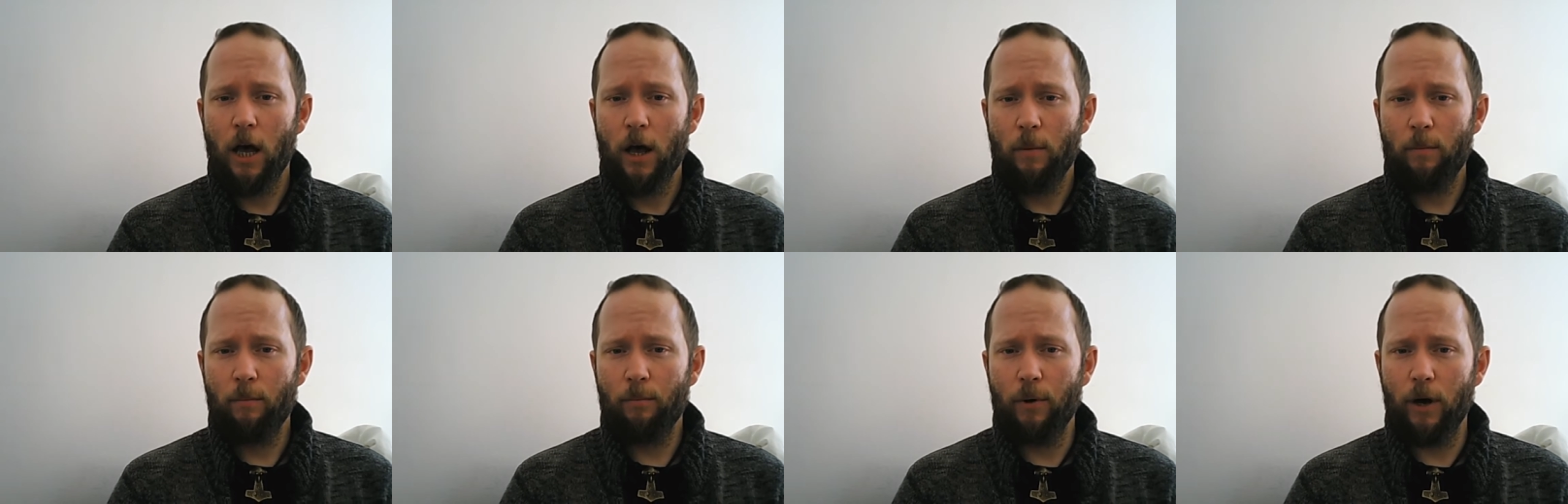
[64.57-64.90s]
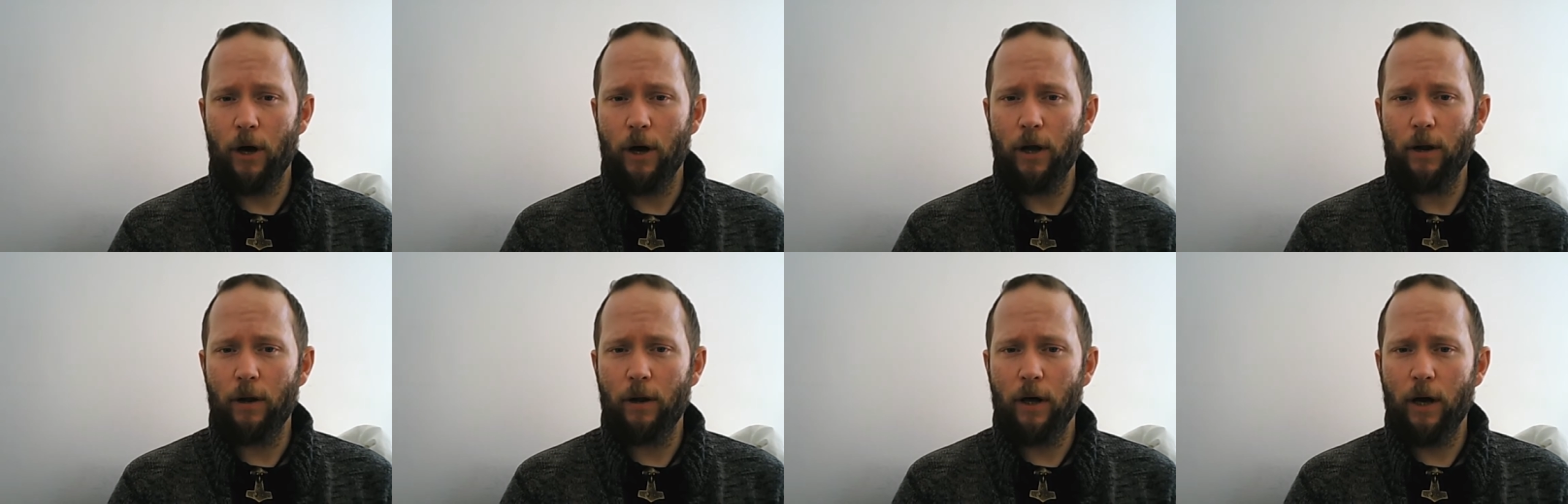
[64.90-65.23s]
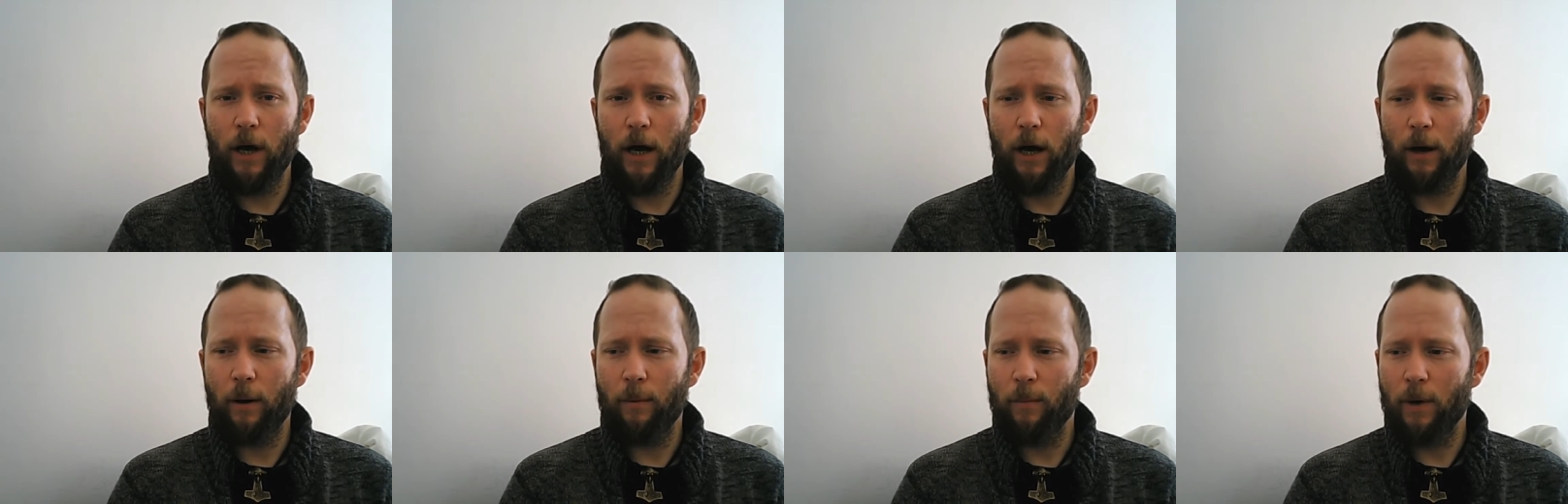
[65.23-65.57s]
but
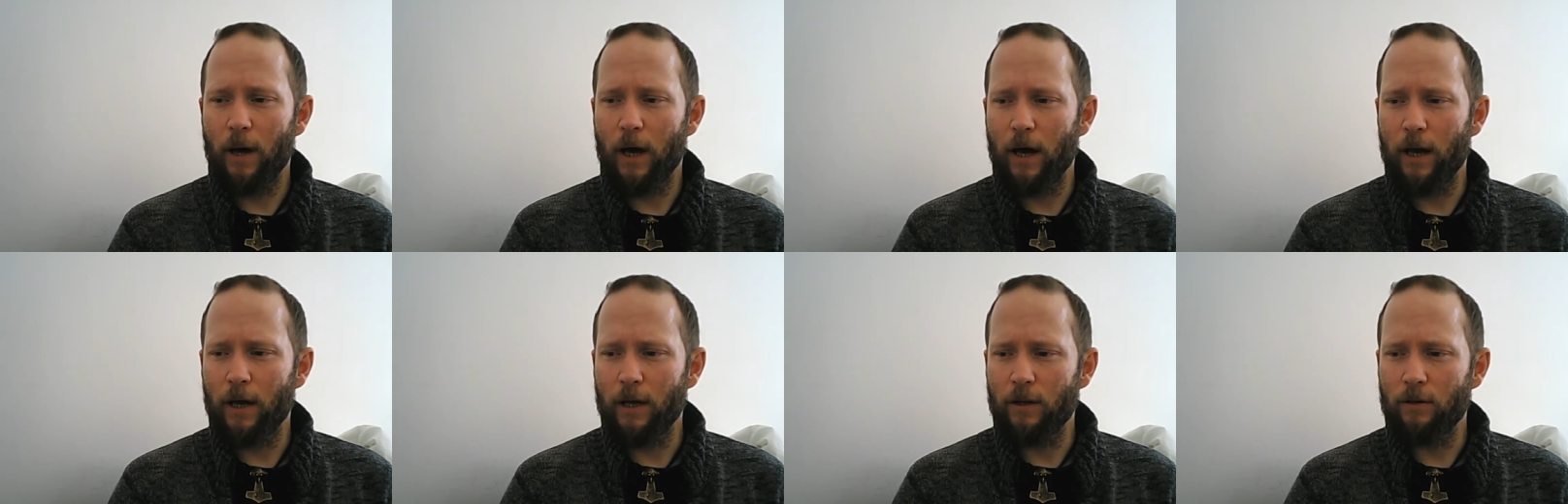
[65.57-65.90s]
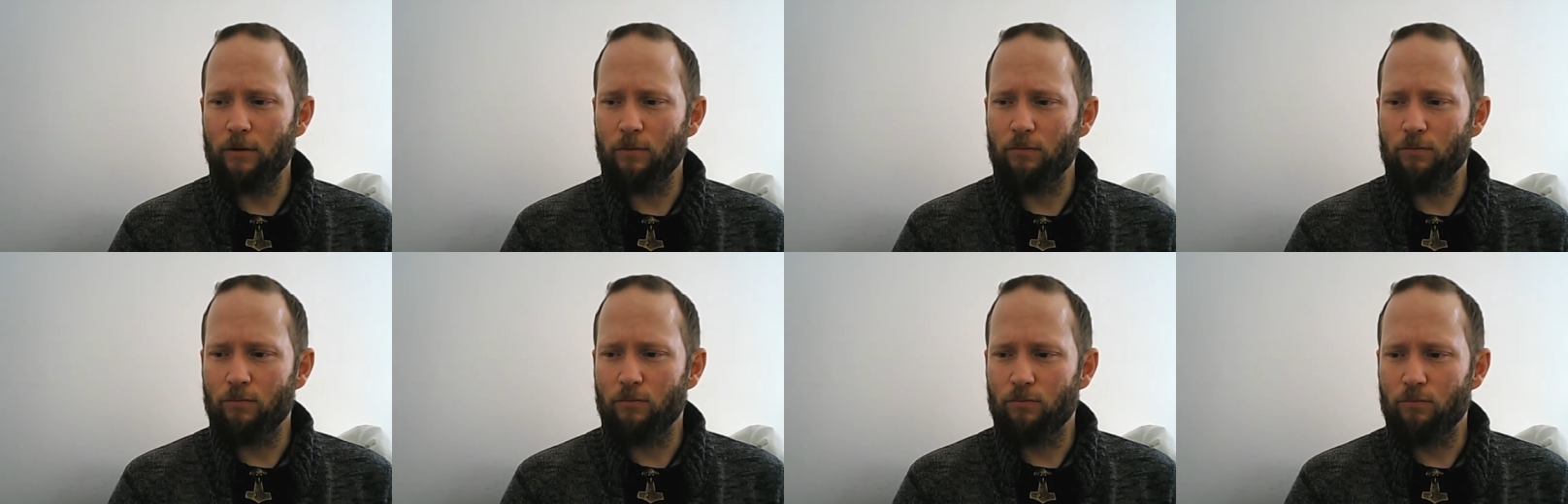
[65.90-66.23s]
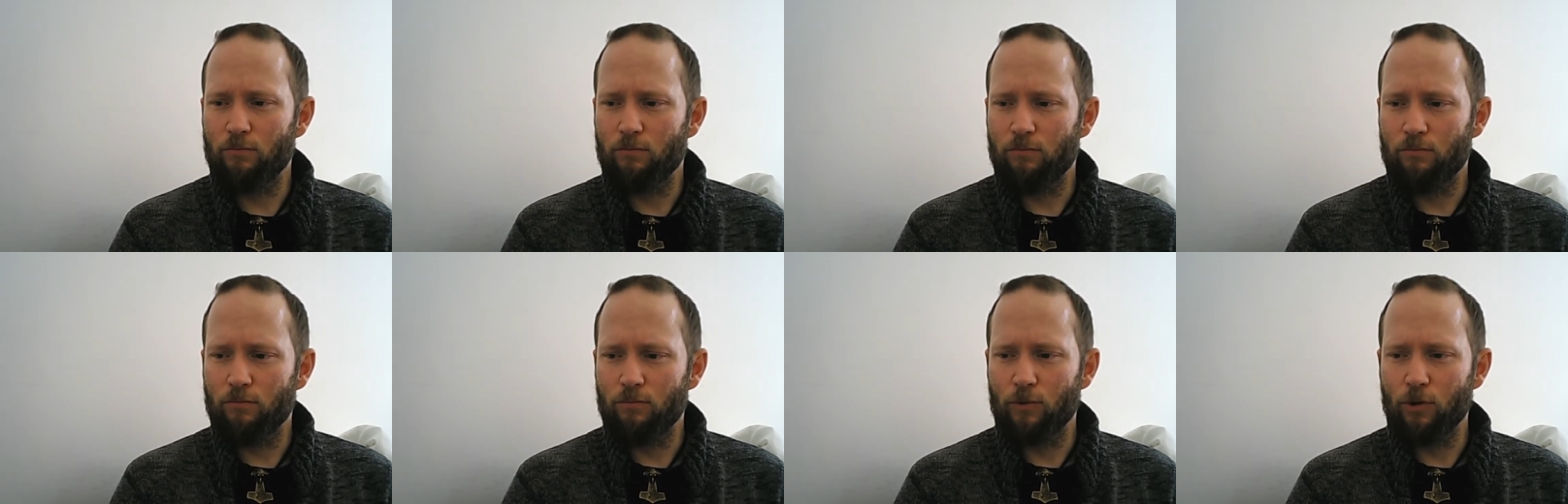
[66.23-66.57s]
uh, I
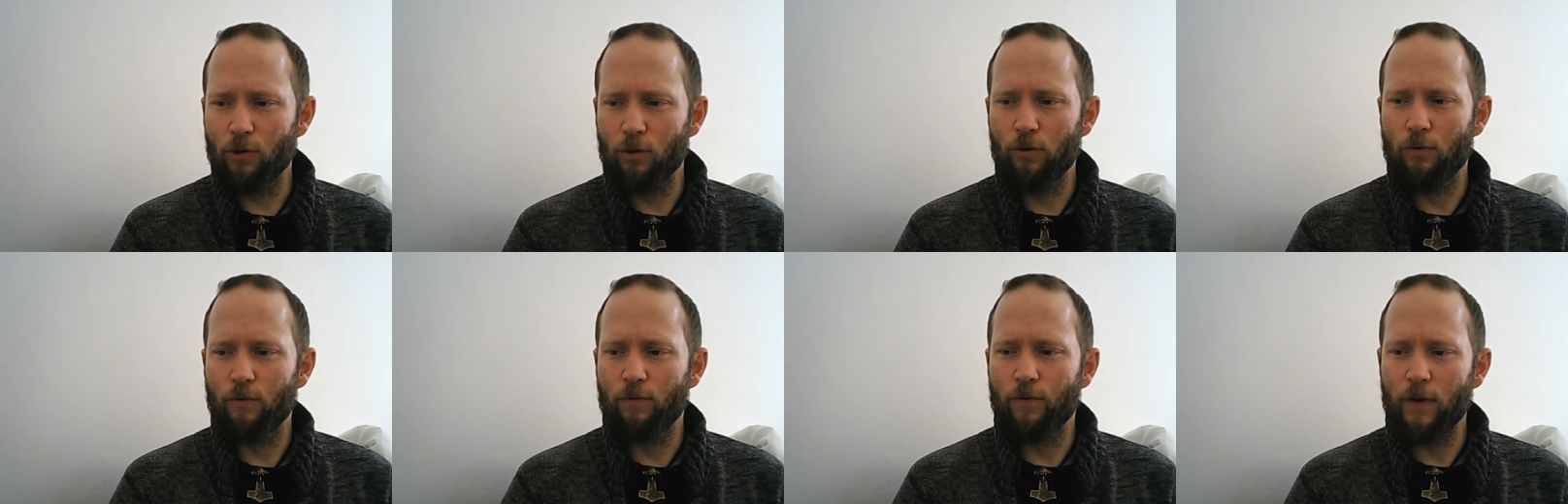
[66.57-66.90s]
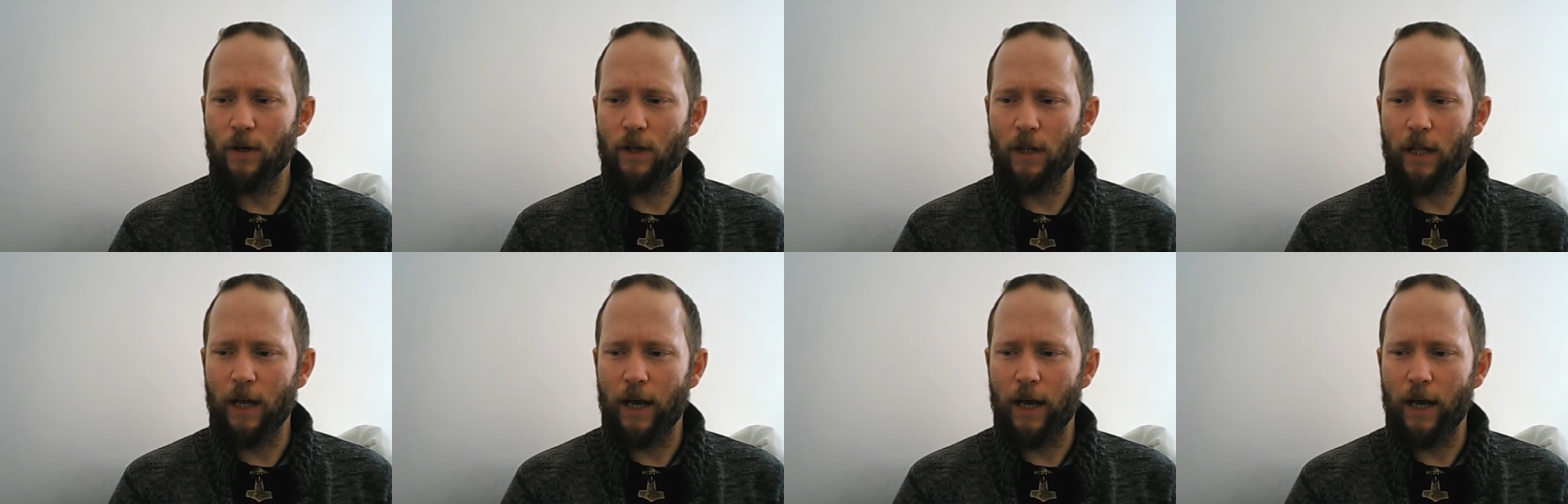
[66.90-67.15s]
do feel